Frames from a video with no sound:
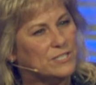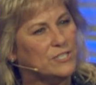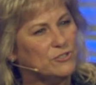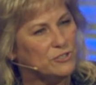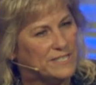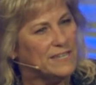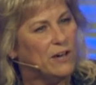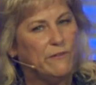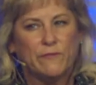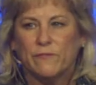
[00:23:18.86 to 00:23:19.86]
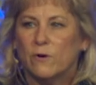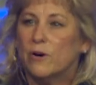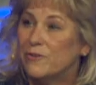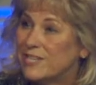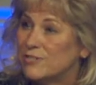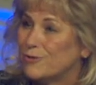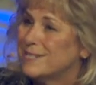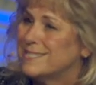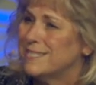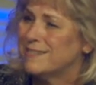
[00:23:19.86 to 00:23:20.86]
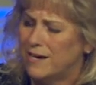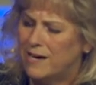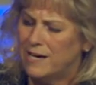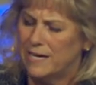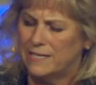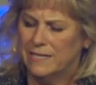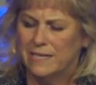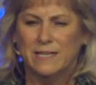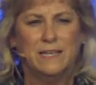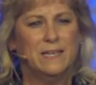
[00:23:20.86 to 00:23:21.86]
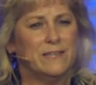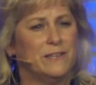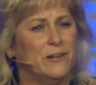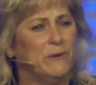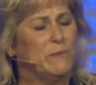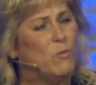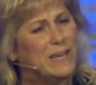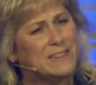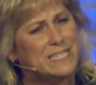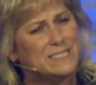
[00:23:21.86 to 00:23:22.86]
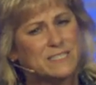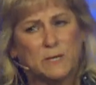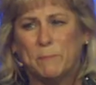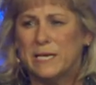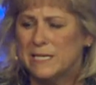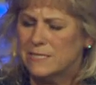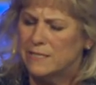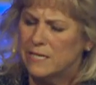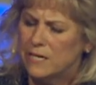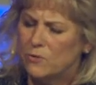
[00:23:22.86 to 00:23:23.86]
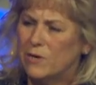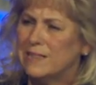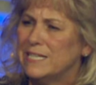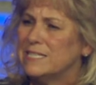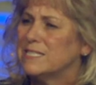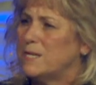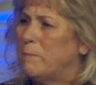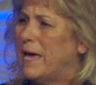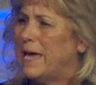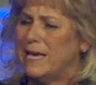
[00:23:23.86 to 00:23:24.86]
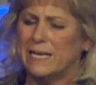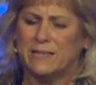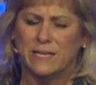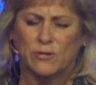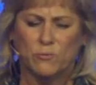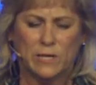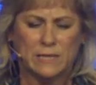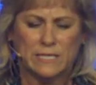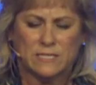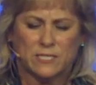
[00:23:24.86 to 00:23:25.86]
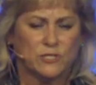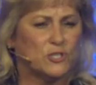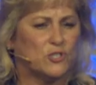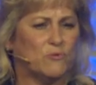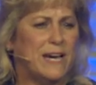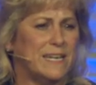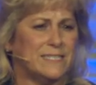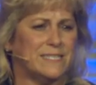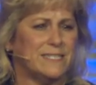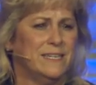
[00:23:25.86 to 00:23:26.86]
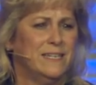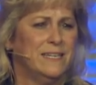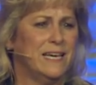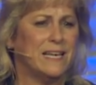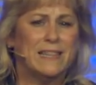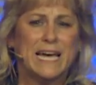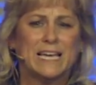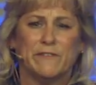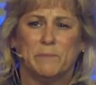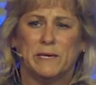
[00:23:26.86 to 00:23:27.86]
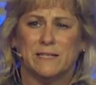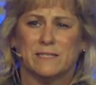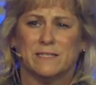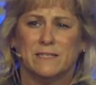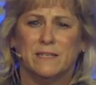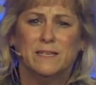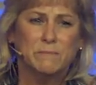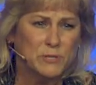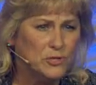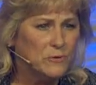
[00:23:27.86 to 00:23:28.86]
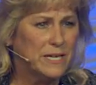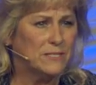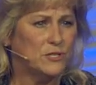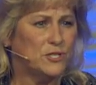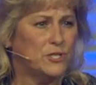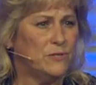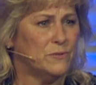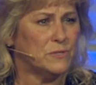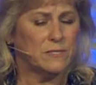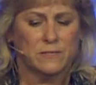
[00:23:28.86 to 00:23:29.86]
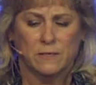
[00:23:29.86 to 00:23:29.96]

in yourself or you can trust in God. You know, and one leads to peace and the other one leads to panic. The other one leads to stress and a lack of peace but you get to choose.